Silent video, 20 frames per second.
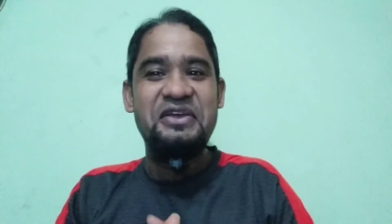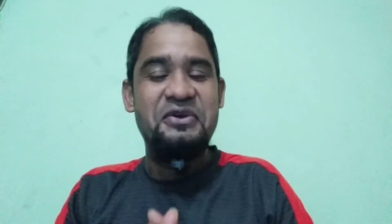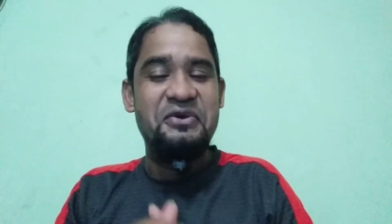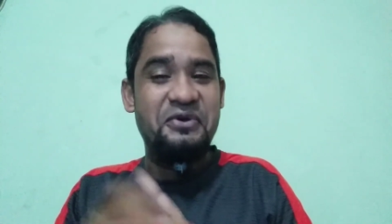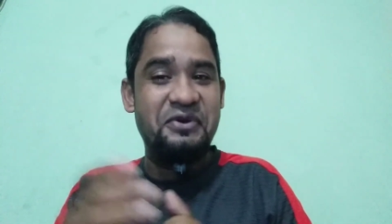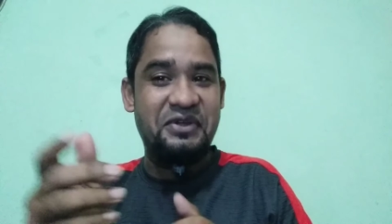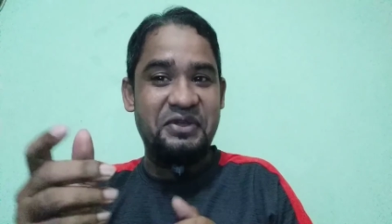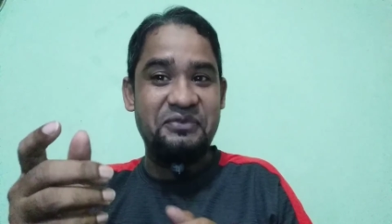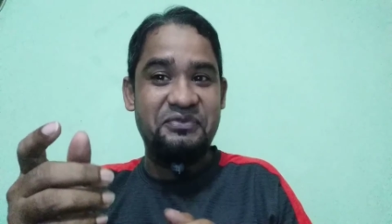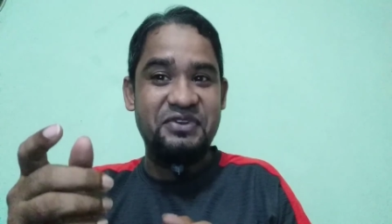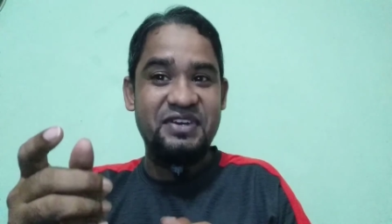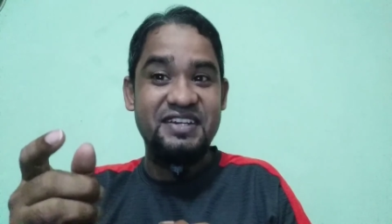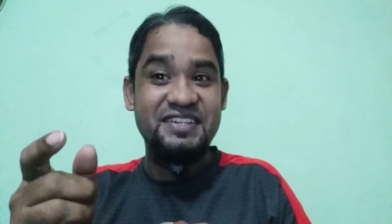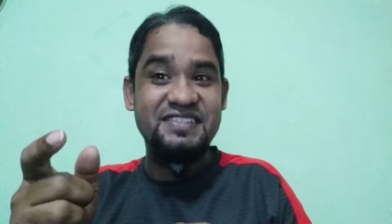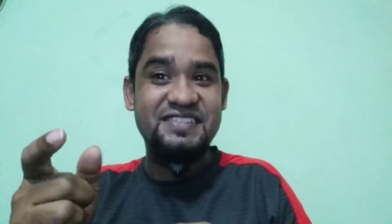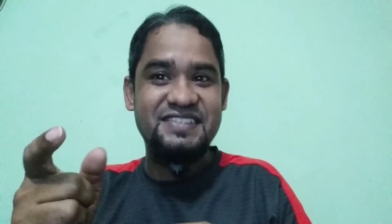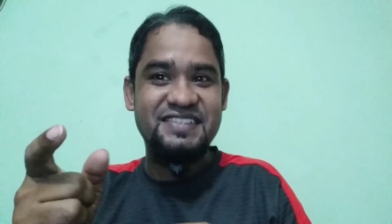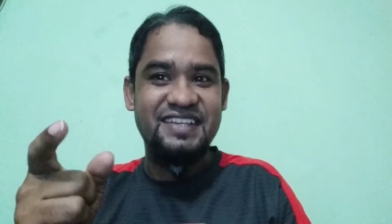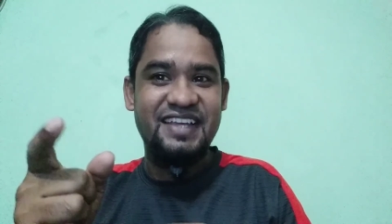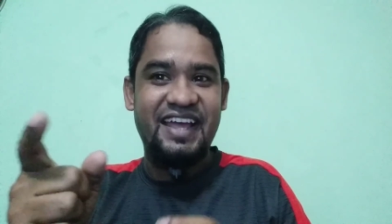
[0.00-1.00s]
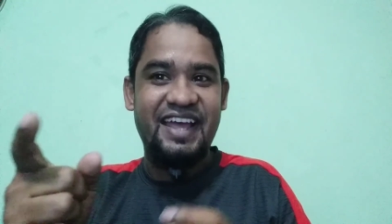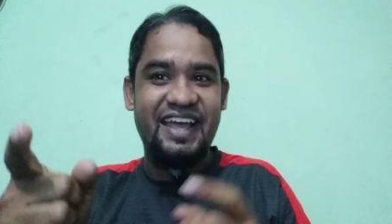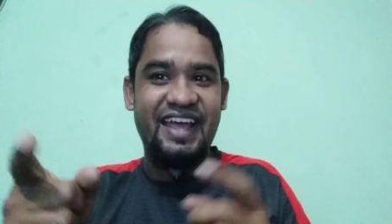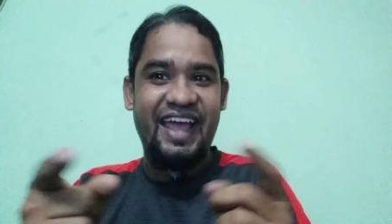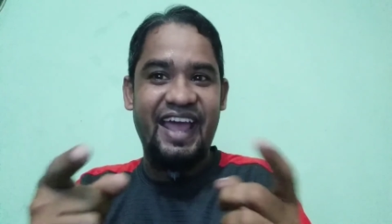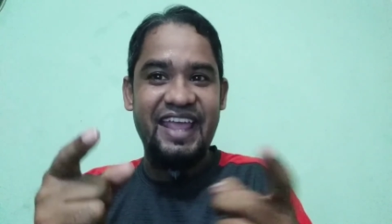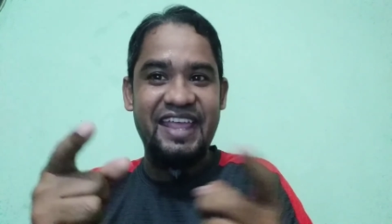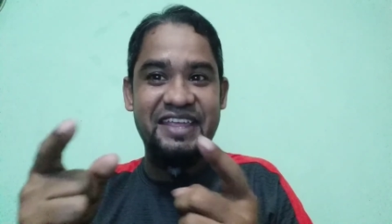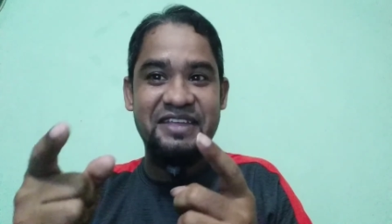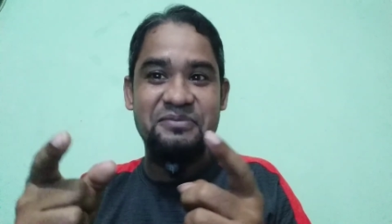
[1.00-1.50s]
Okay friends,
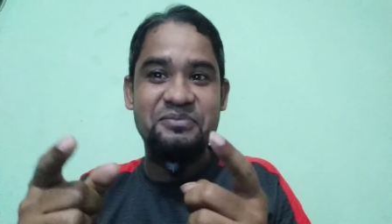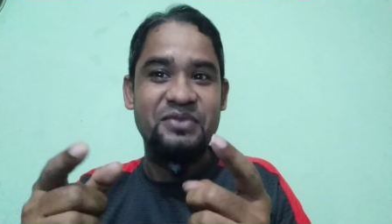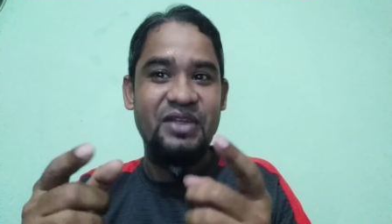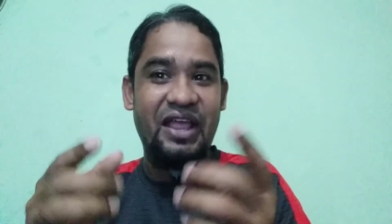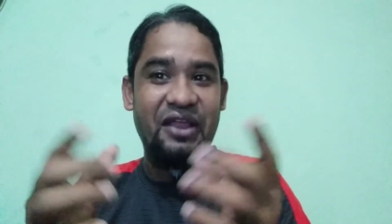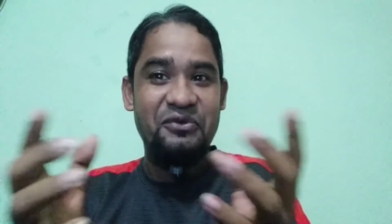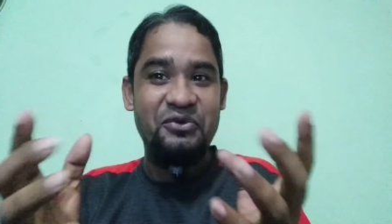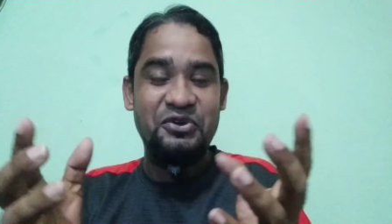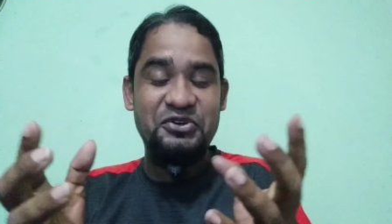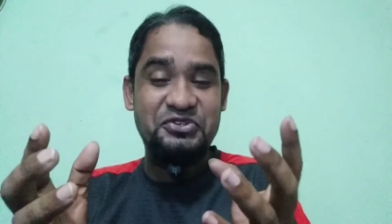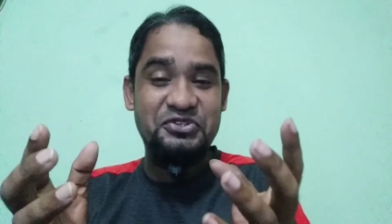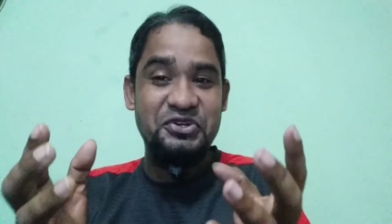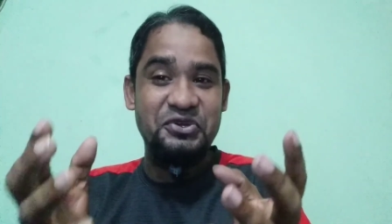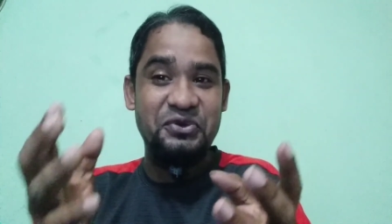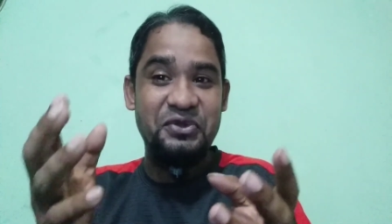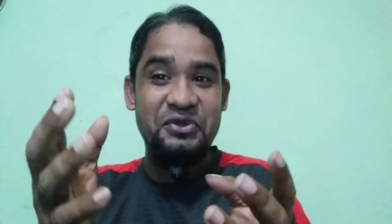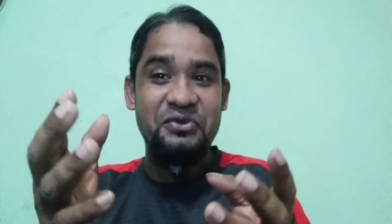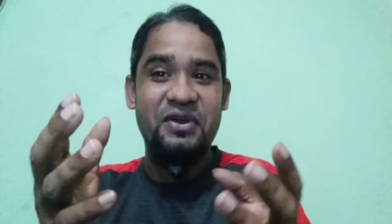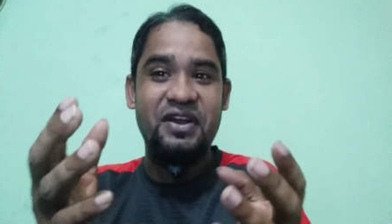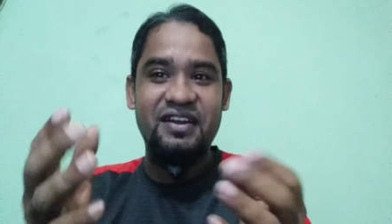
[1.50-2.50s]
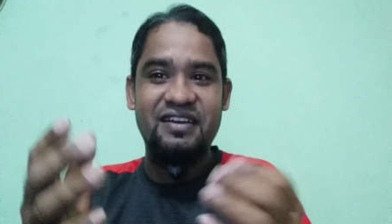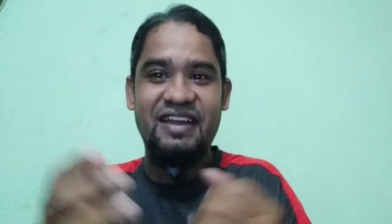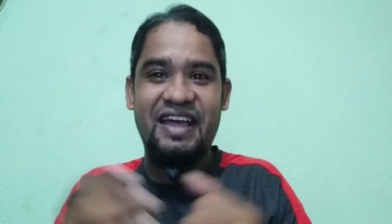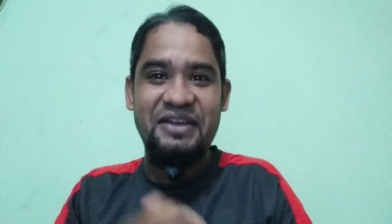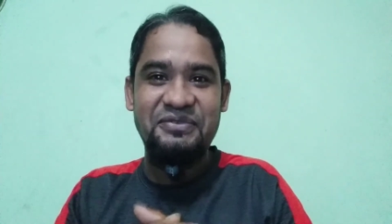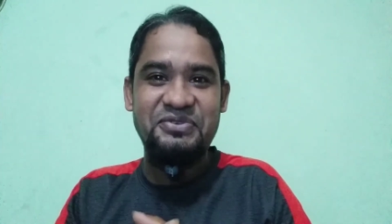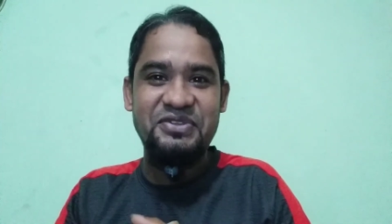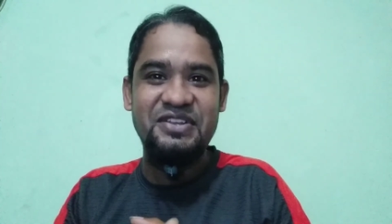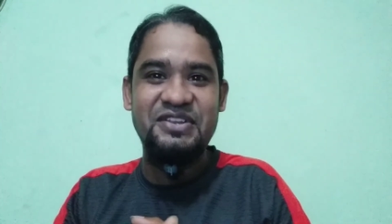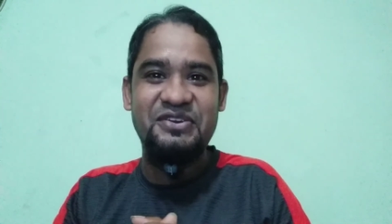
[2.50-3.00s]
I am not sure you are
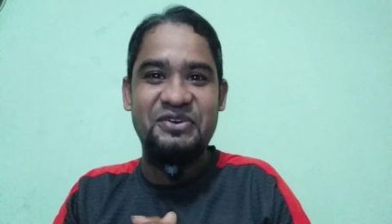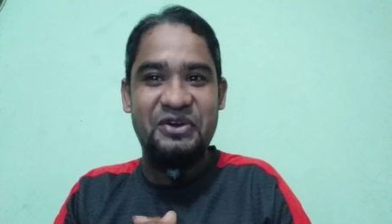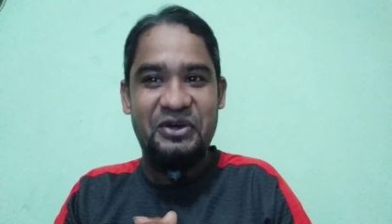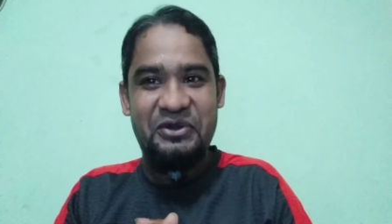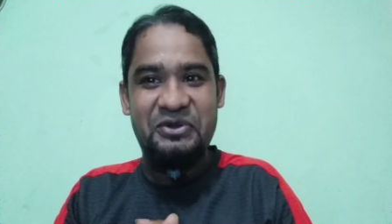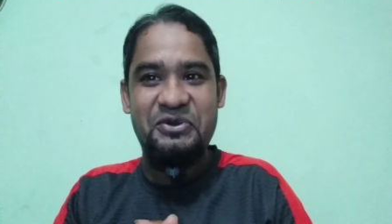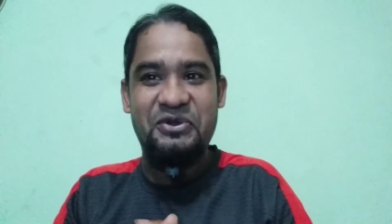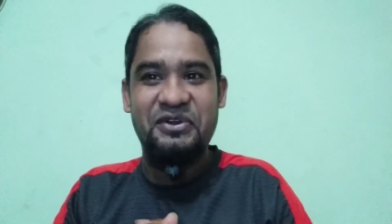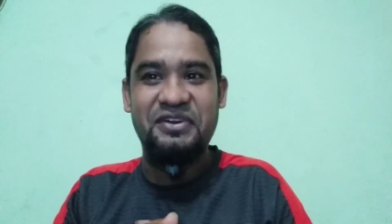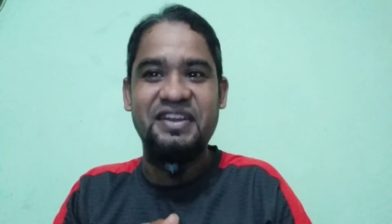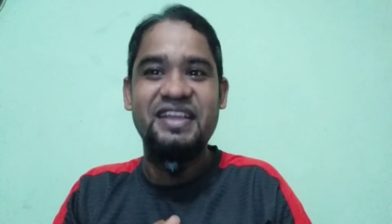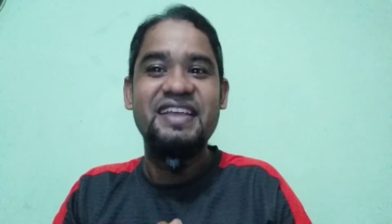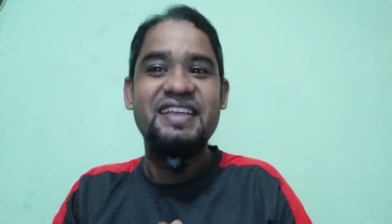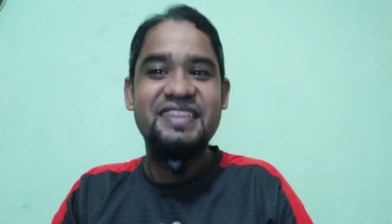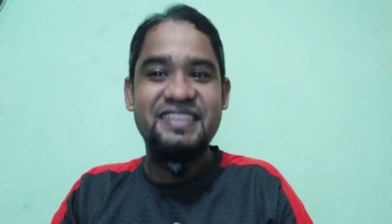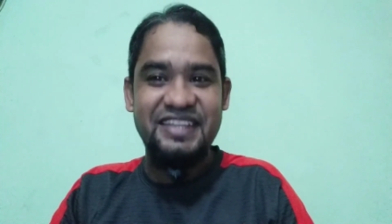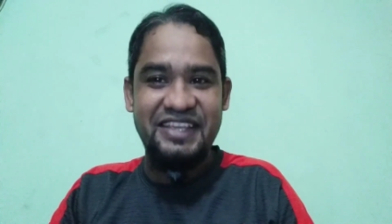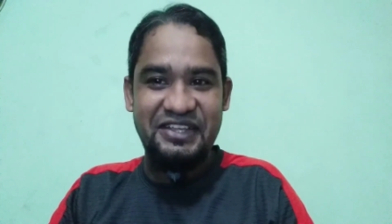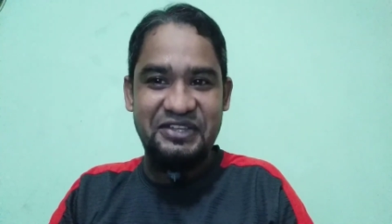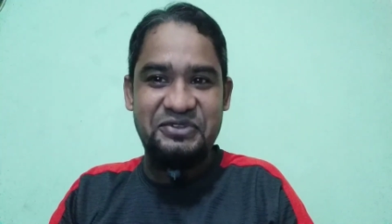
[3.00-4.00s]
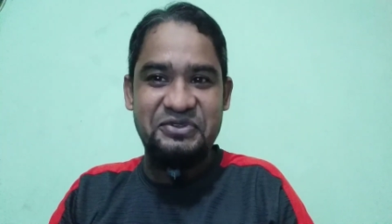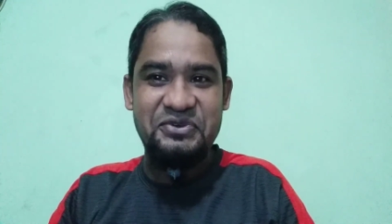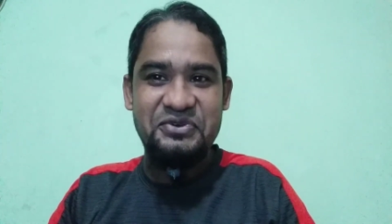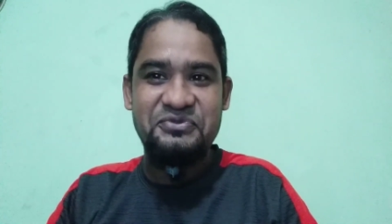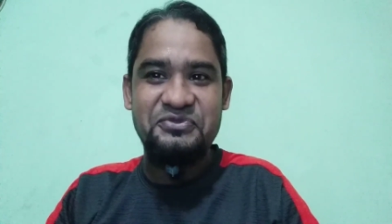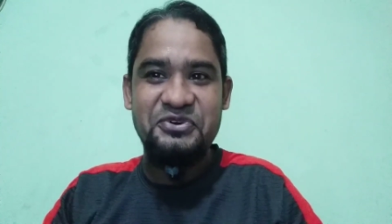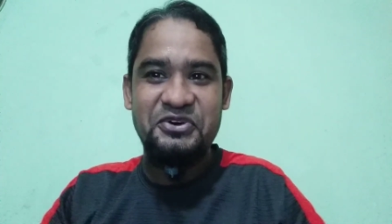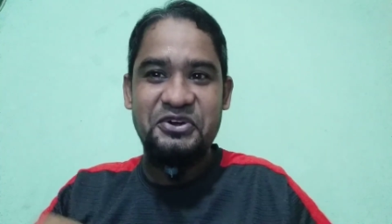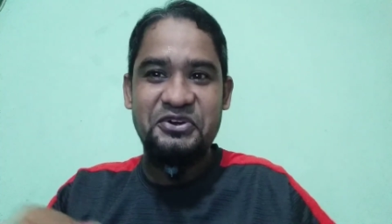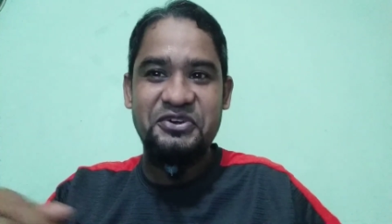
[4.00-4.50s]
laughing or not. Thank you
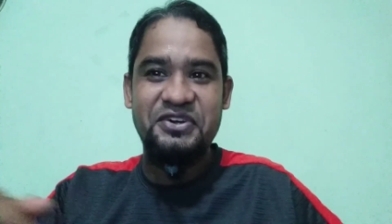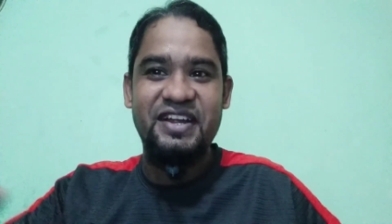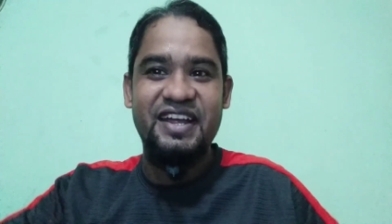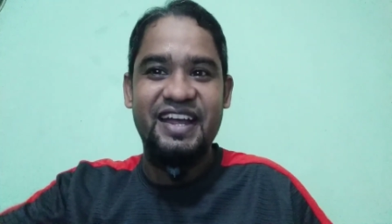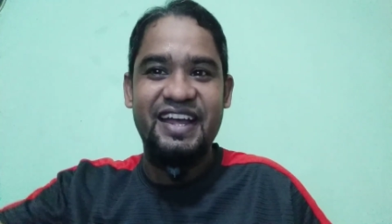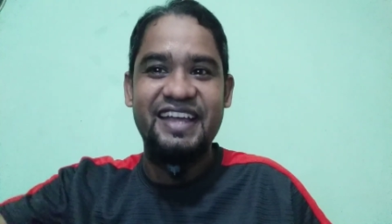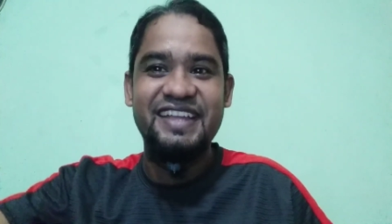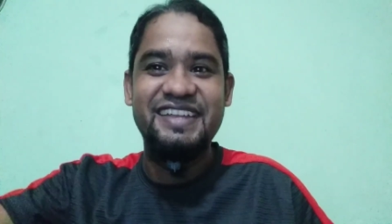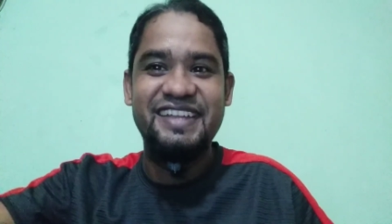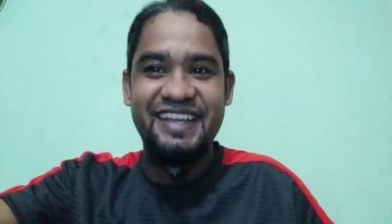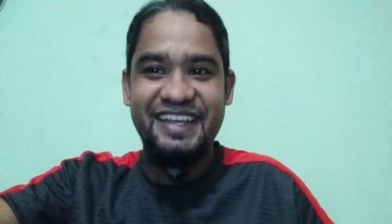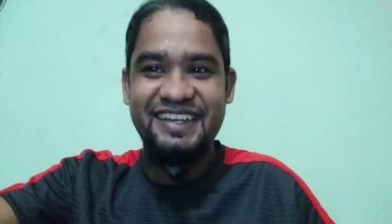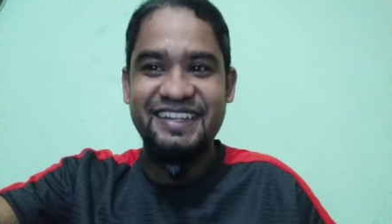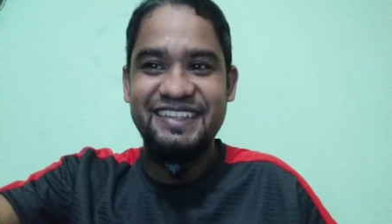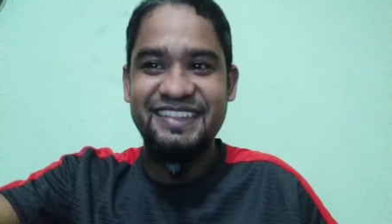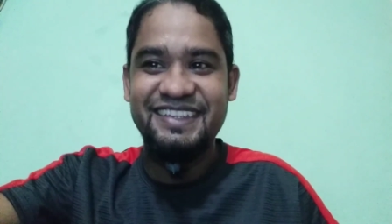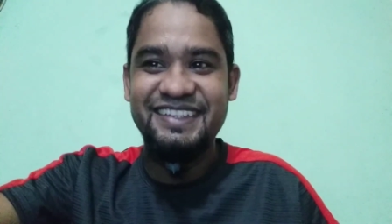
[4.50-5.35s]
for hearing